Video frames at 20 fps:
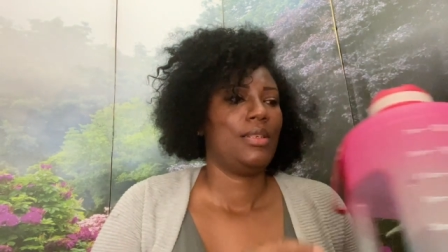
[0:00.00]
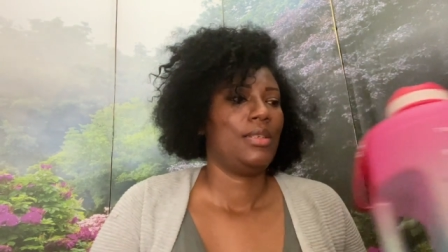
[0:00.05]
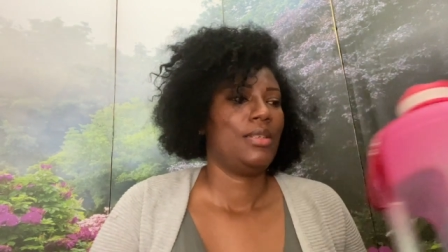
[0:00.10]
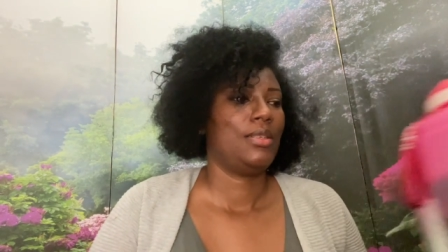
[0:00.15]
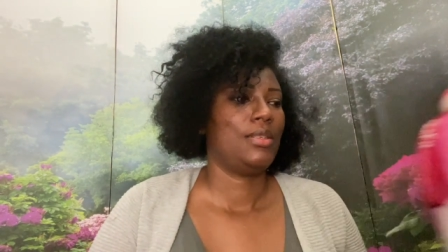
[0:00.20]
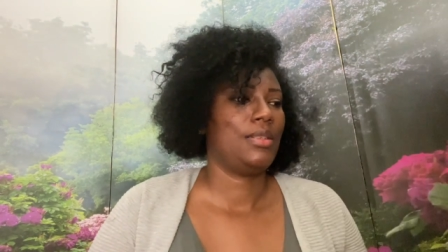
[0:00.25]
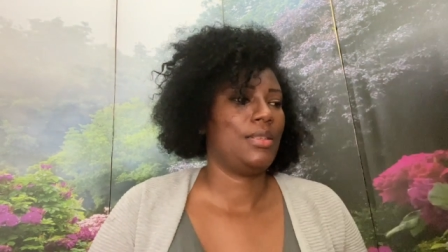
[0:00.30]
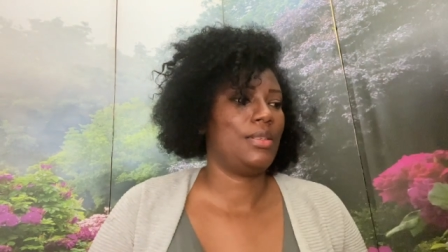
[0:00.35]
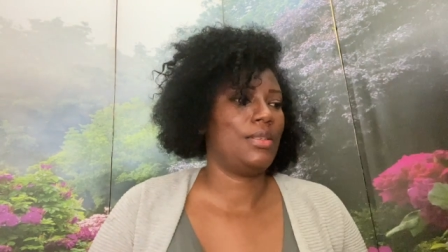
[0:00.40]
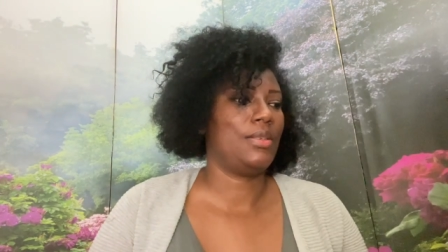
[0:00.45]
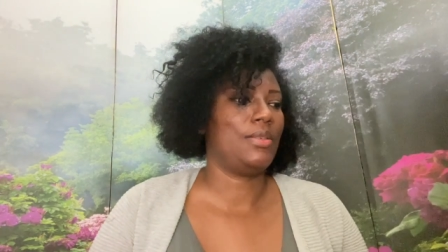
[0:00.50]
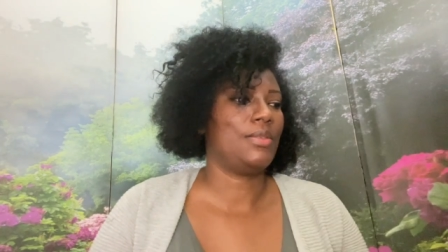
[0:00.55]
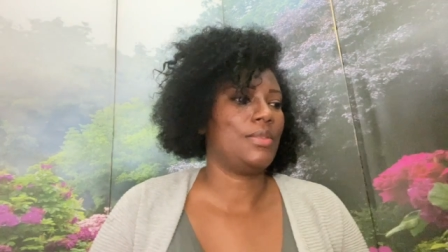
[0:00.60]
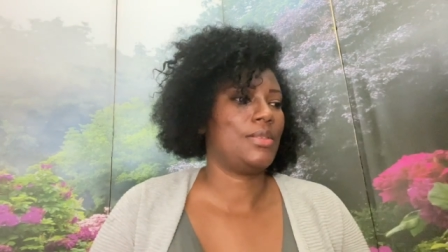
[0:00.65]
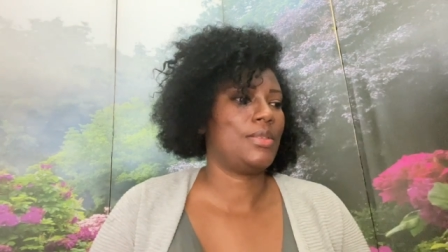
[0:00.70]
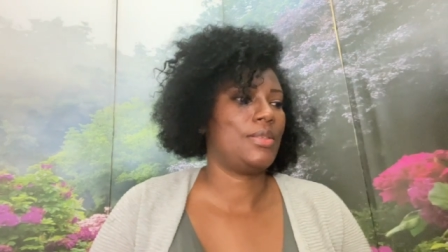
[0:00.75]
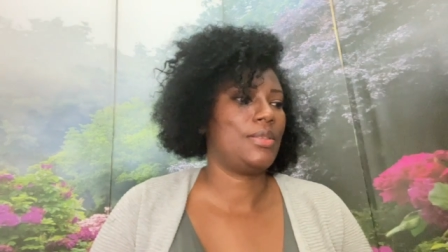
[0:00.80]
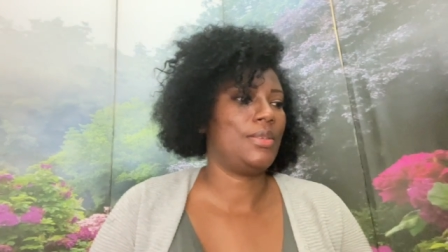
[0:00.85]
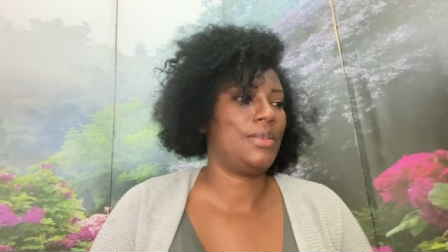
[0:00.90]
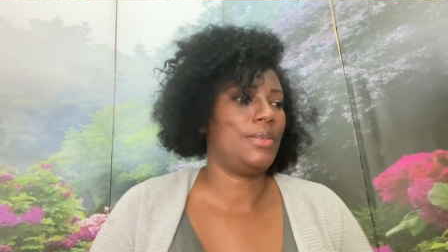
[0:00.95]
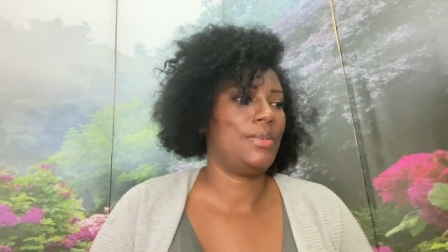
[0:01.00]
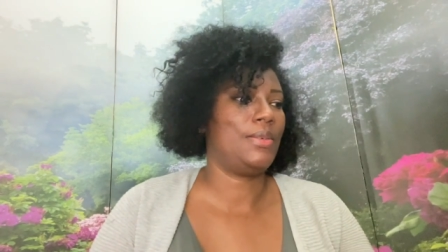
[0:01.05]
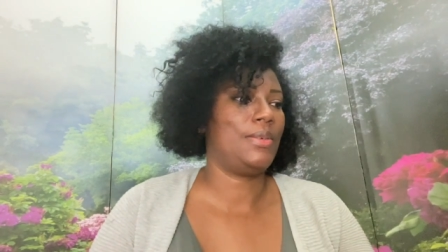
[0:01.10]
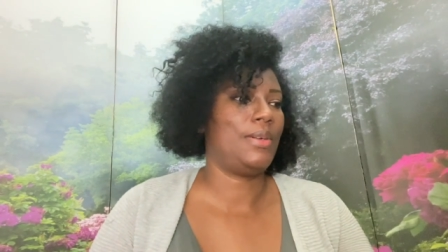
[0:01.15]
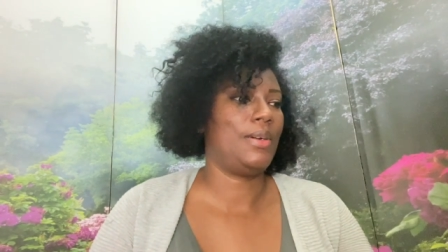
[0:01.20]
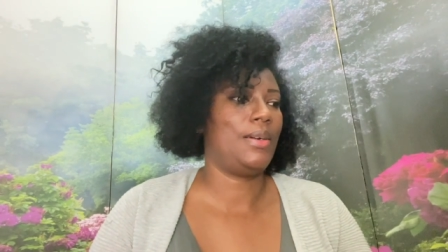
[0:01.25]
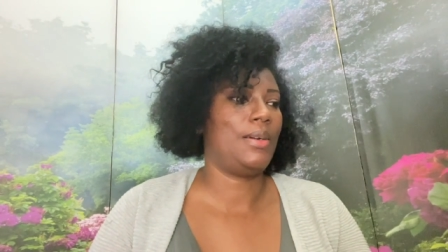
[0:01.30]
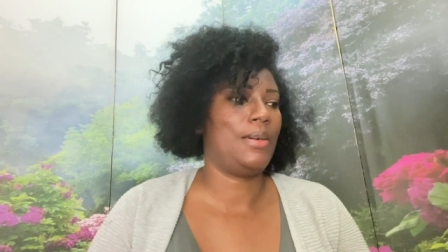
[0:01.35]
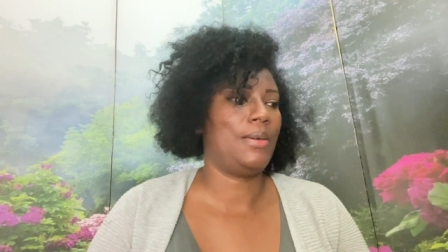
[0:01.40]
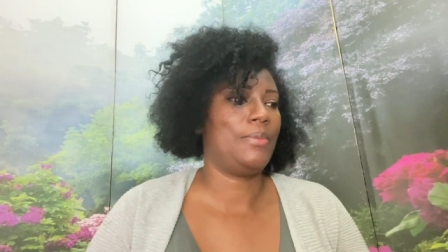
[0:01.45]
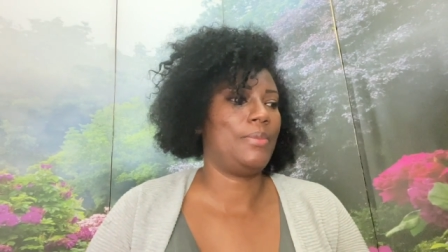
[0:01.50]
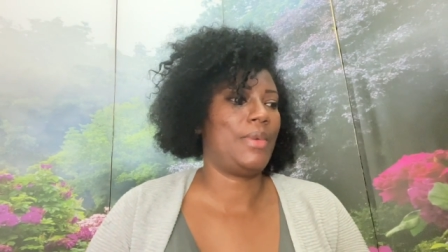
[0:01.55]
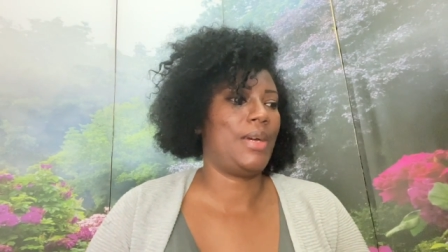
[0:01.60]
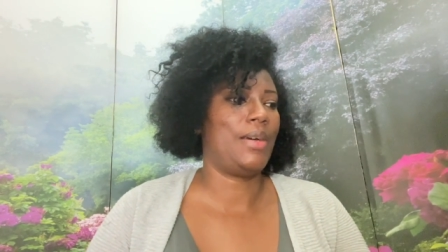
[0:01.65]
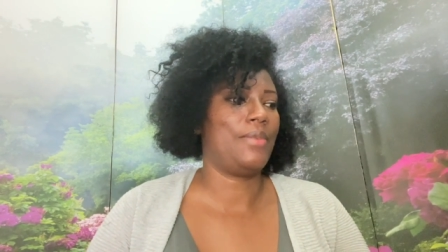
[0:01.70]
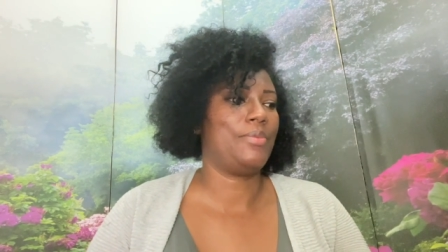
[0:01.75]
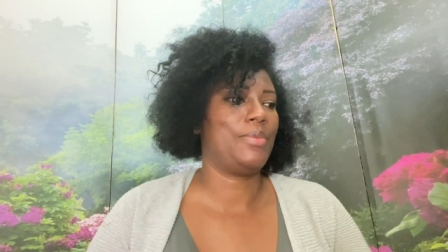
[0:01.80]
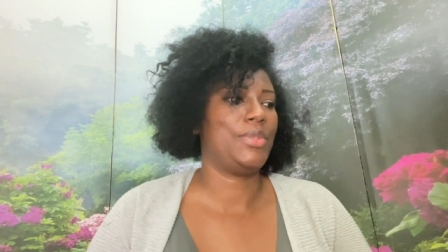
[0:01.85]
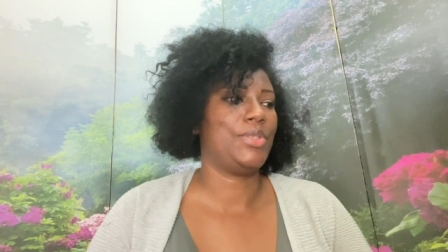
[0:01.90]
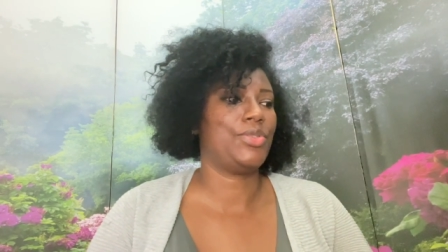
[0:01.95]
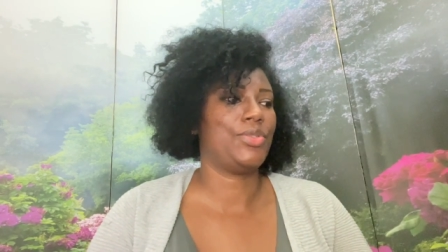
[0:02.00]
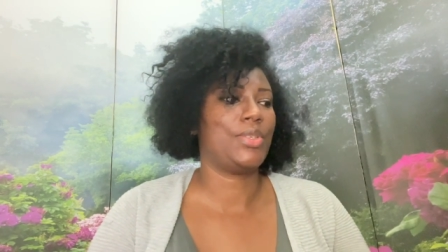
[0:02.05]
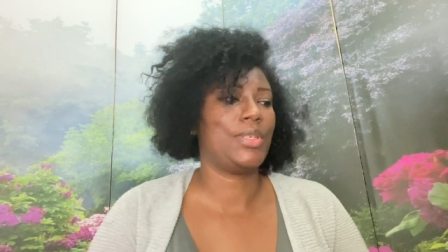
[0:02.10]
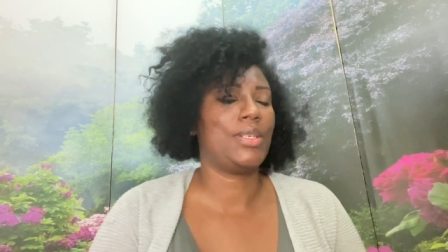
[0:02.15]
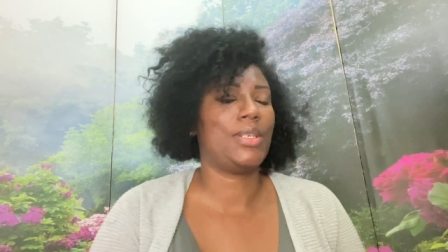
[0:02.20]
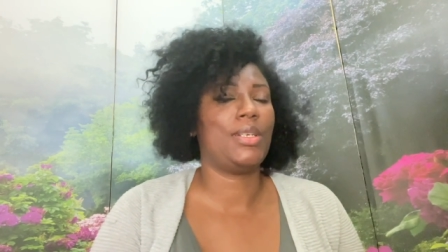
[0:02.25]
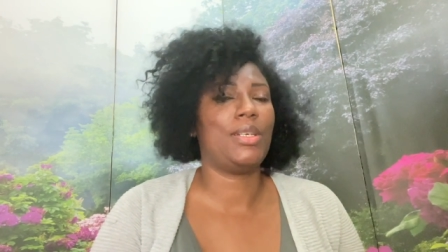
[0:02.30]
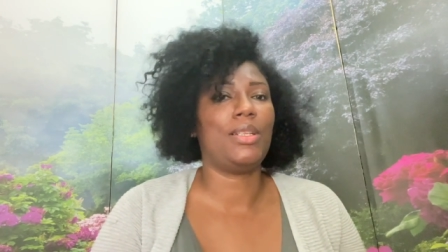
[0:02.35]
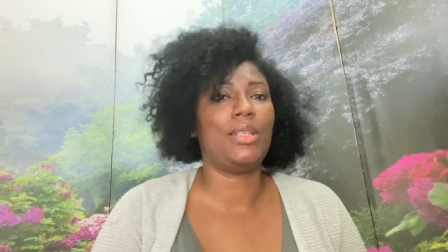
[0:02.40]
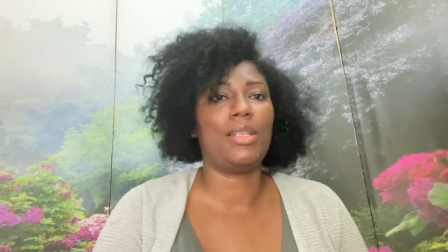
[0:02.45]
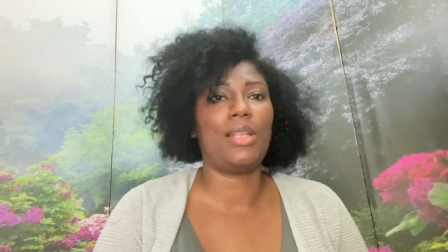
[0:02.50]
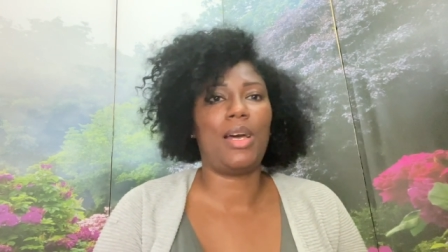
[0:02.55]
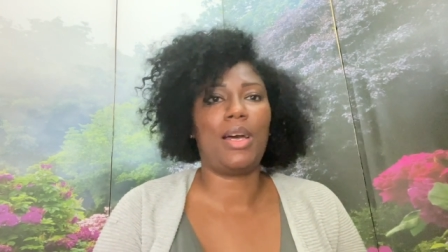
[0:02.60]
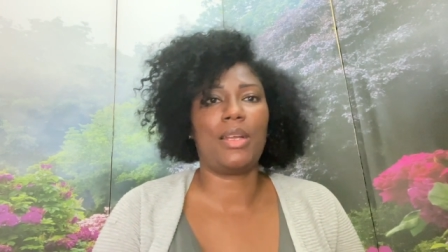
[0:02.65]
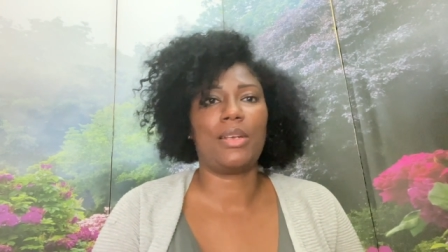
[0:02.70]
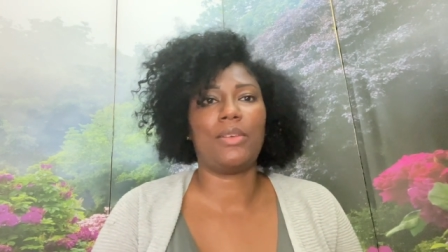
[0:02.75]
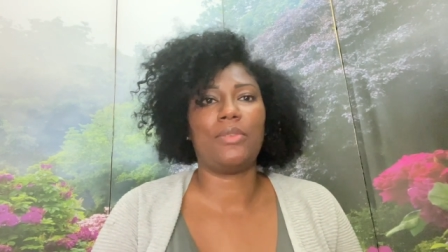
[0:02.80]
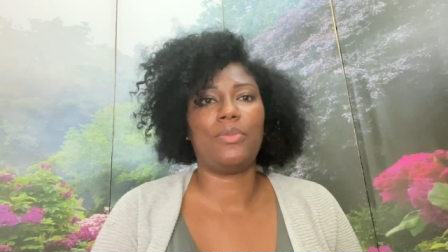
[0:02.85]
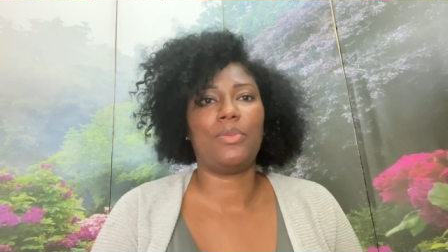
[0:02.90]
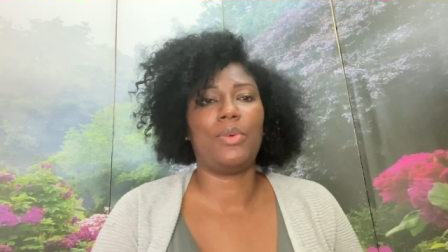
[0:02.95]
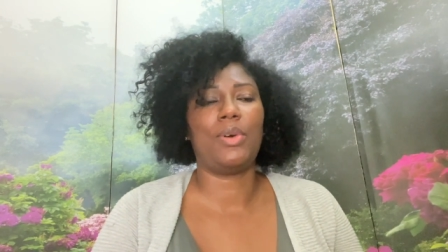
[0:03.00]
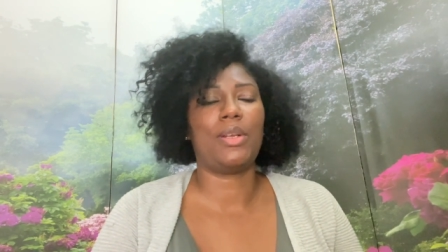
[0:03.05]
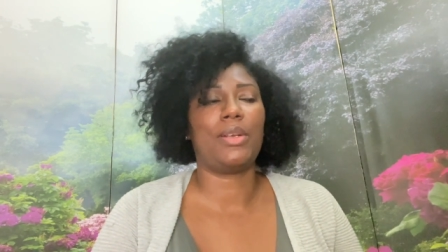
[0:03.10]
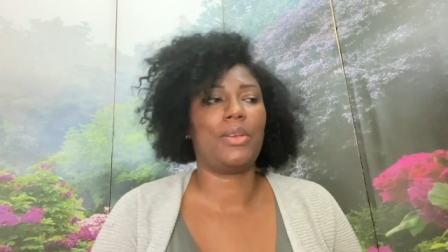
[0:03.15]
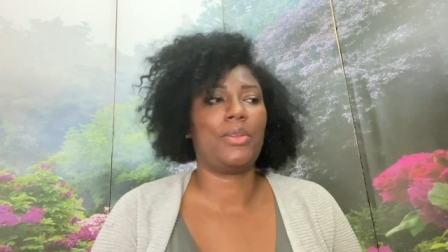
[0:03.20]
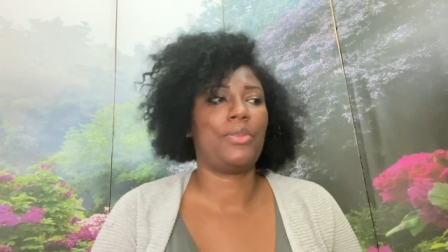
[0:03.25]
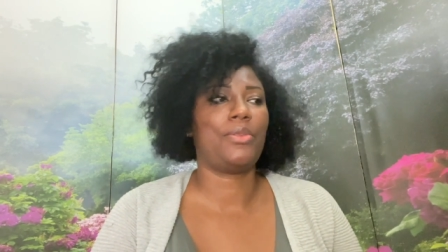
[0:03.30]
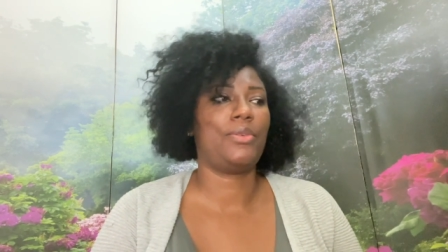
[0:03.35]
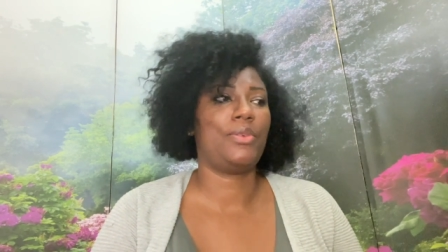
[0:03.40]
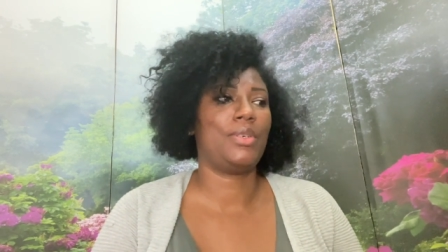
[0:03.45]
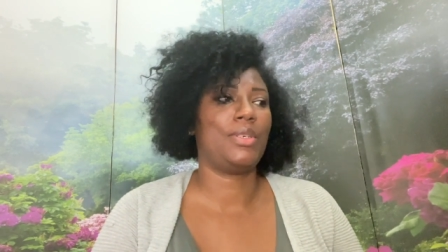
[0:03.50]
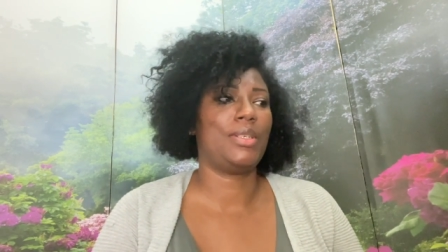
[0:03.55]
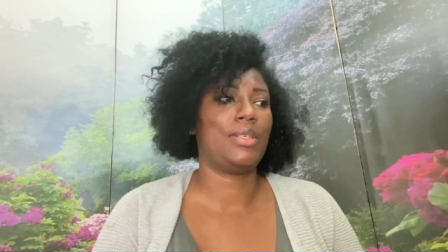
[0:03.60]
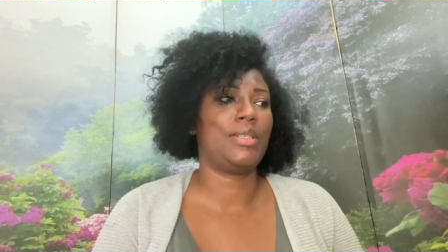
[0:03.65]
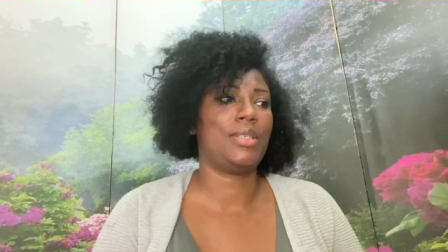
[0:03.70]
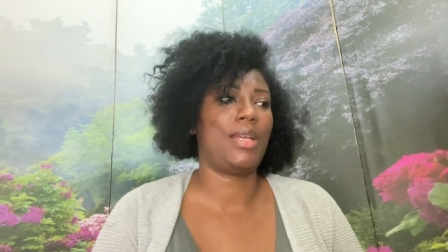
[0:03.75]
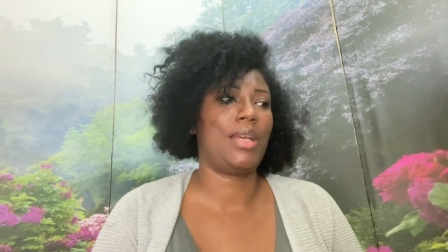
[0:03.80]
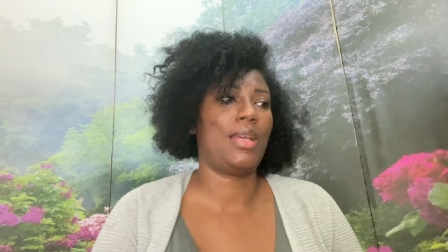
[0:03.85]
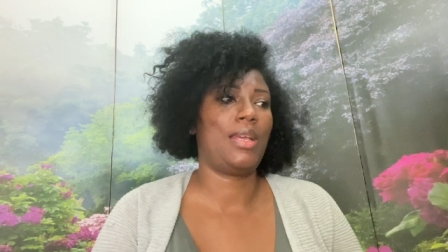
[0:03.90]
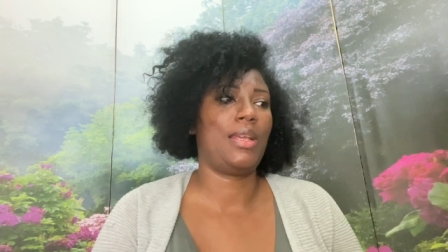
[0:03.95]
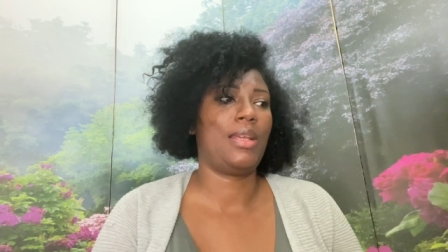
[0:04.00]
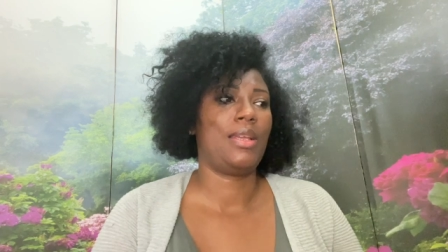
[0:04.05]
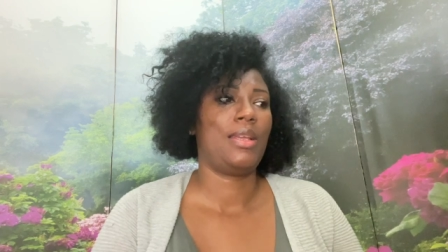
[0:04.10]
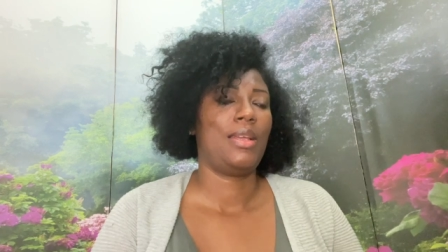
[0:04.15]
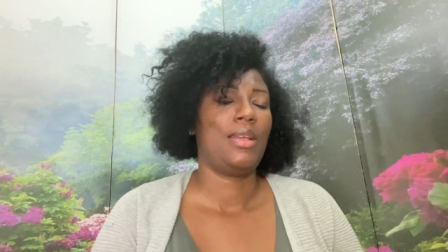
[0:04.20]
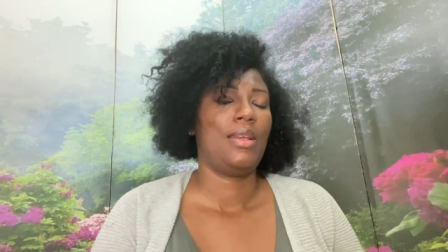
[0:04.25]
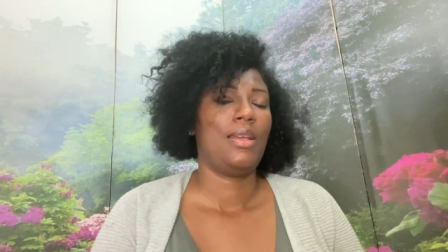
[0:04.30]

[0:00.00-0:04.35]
you know so um I've been drinking a lot of water throughout the day